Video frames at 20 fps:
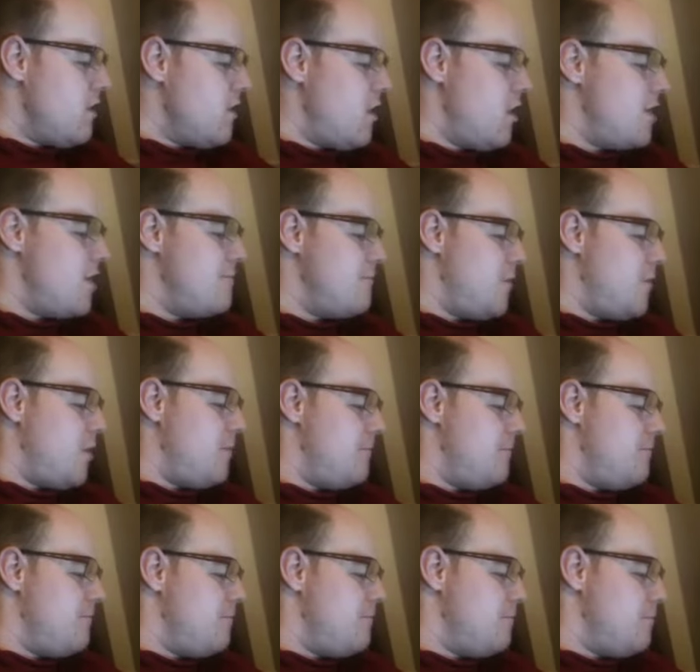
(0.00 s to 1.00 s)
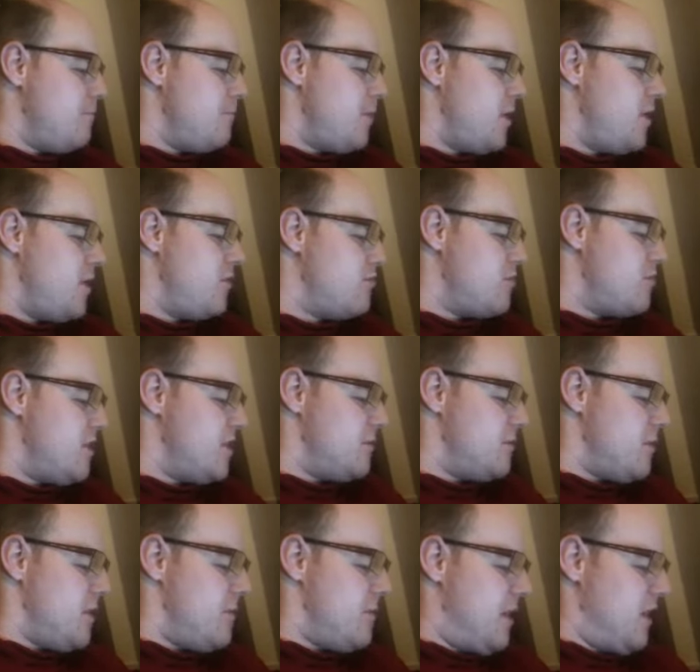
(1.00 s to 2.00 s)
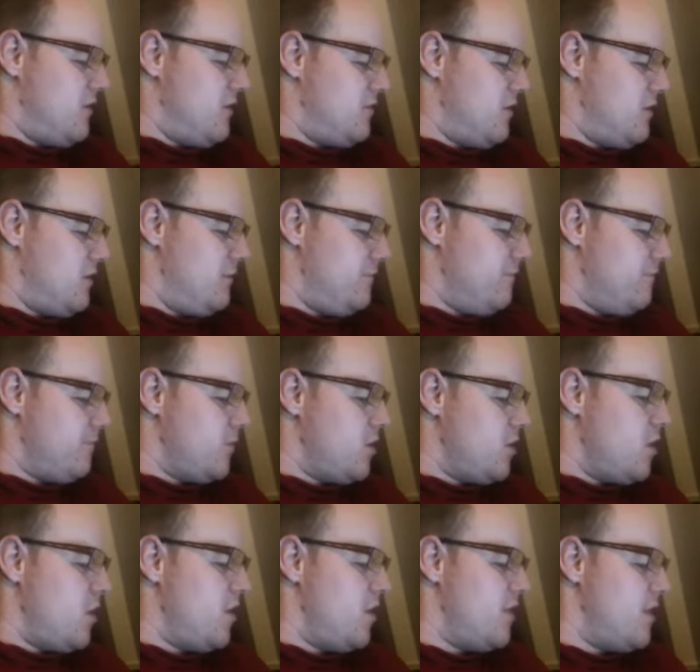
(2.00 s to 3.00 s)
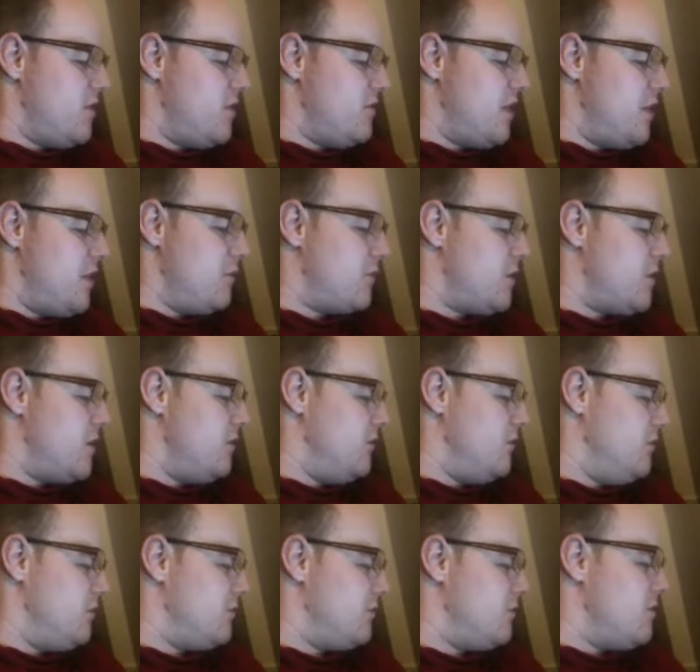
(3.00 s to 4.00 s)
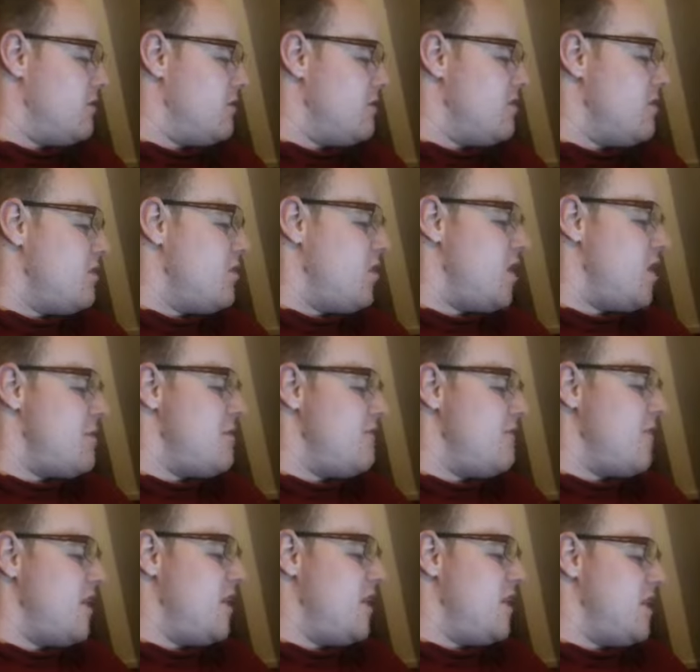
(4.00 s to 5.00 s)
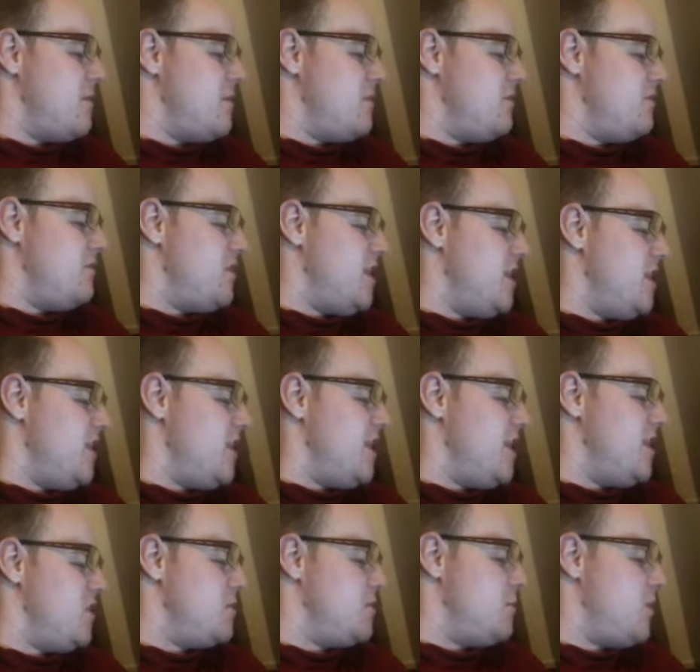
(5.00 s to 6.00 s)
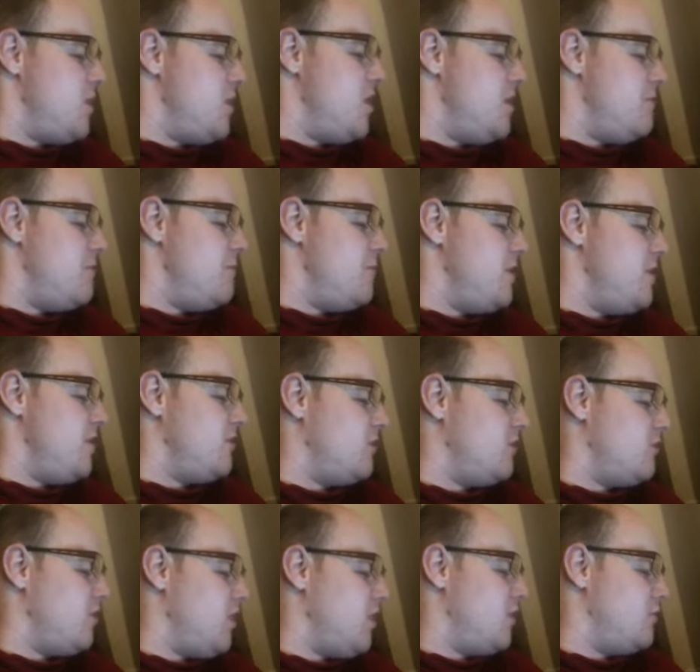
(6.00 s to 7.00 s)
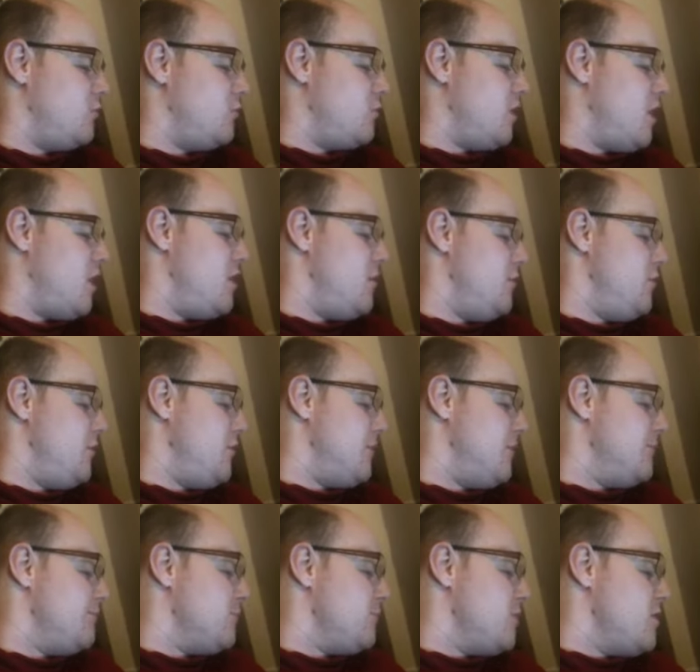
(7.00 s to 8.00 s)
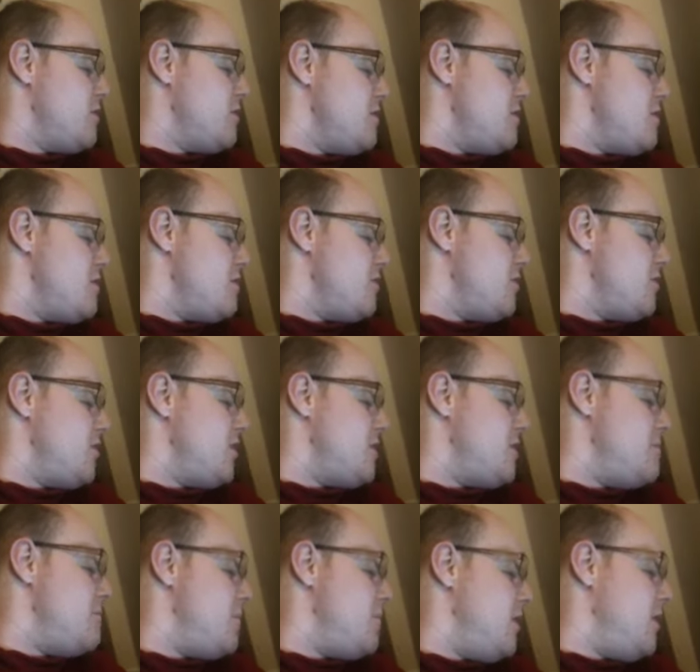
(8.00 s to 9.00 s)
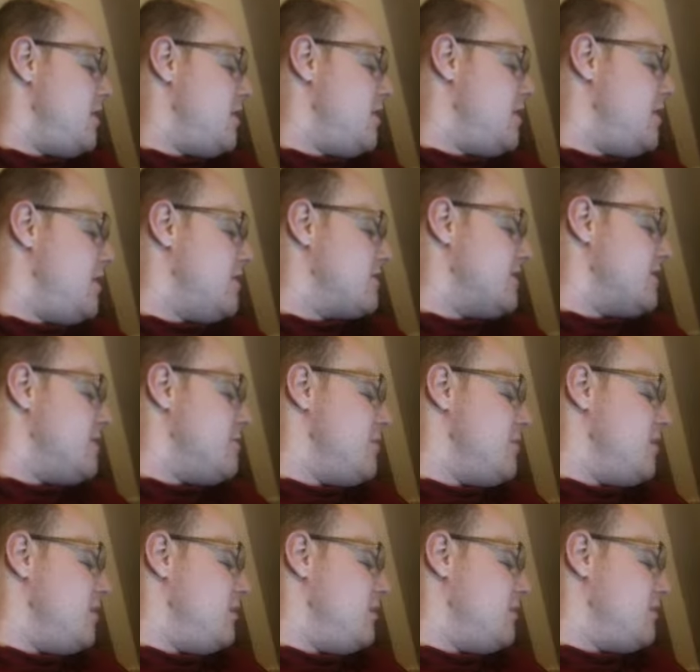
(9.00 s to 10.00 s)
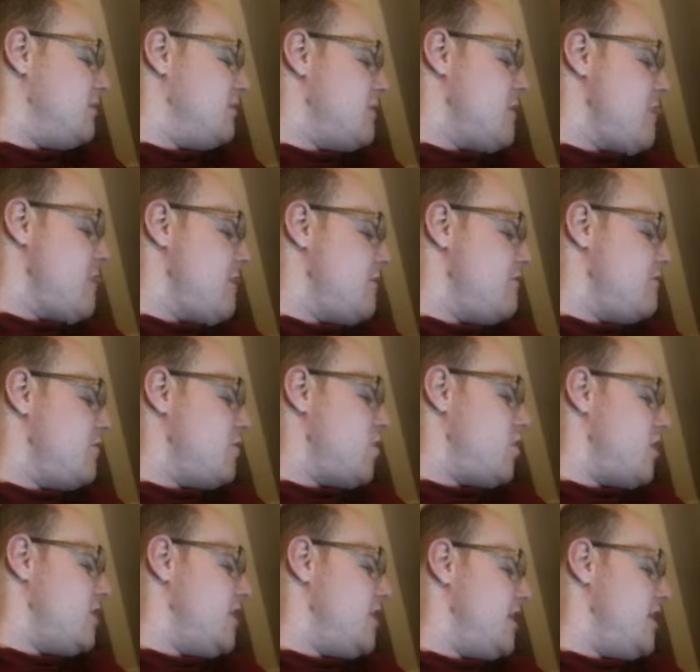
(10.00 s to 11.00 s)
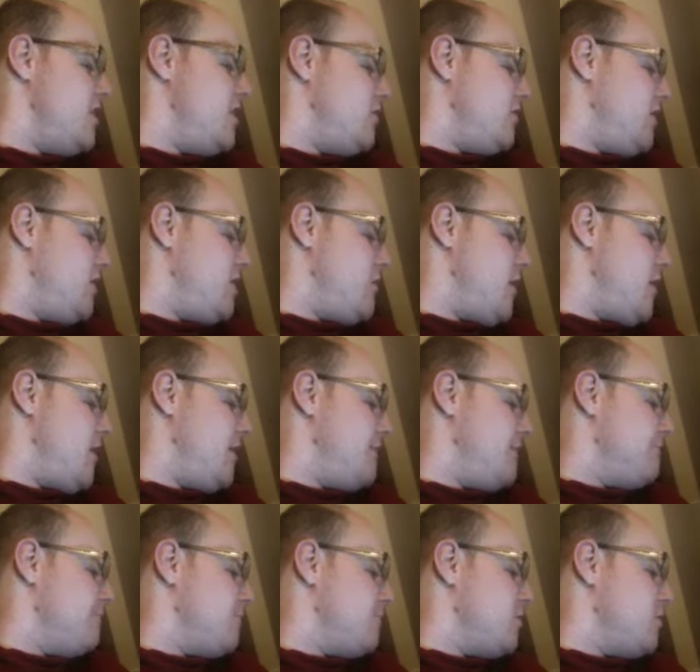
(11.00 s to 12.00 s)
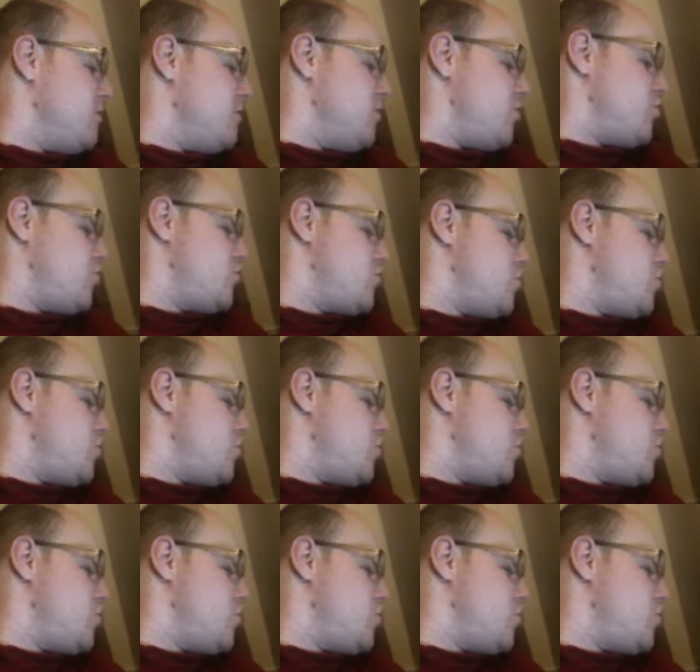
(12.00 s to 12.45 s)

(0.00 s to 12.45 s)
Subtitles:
I'm Bob. Poetry is my passion. I dish out tons. I'm a vending machine. Each poem is a title code. The number is limitless, for ideas anyway. Not